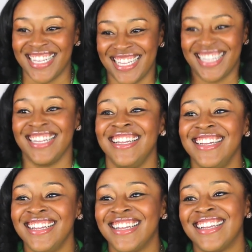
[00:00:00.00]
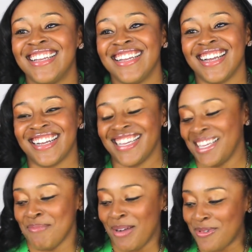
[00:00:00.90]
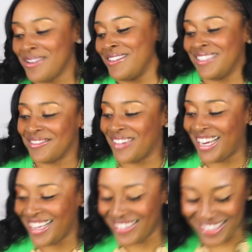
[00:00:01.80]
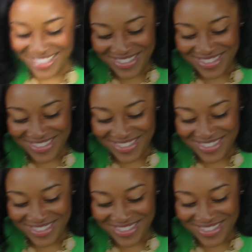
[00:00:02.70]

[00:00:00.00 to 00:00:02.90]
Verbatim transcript: Good. I do too. I couldn't get my words right on the